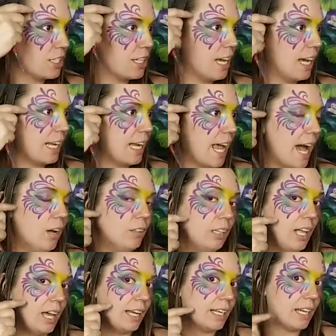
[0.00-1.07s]
kind of
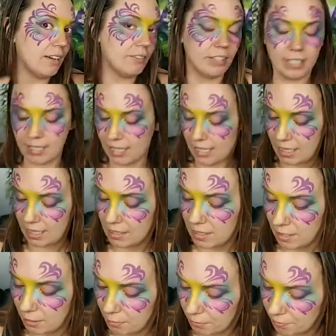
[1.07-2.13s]
outline everything.
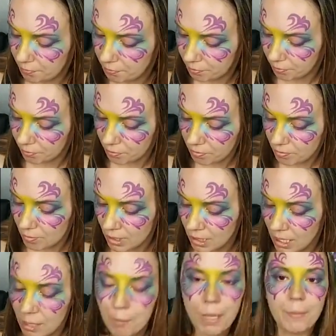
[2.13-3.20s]
So
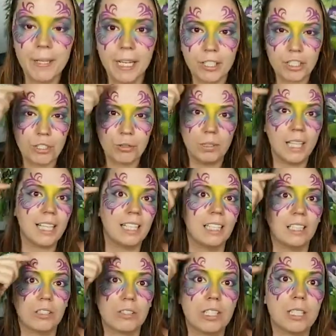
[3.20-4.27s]
maybe I'll do like a
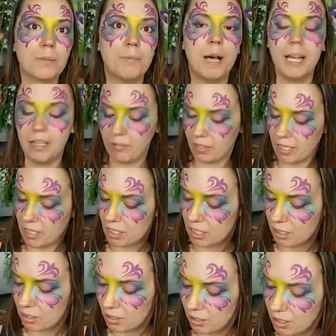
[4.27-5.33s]
little spot of it
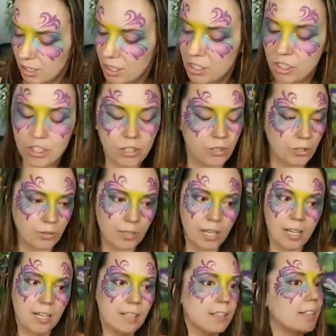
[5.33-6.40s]
to show you
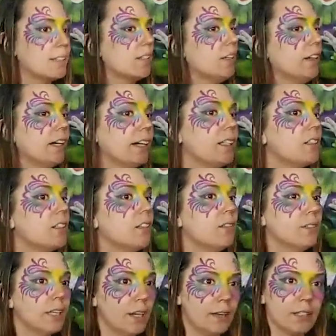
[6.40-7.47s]
guys. All right, so
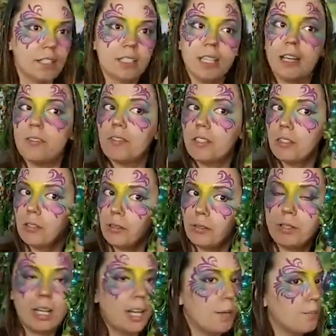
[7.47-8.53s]
now I just have to
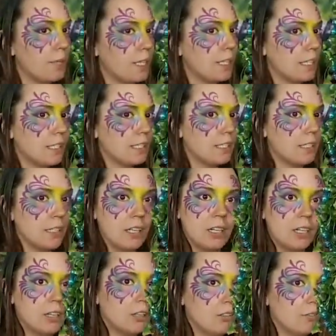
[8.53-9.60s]
copy this
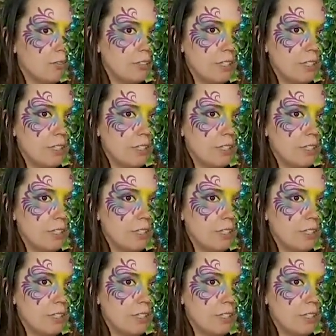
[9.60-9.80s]
over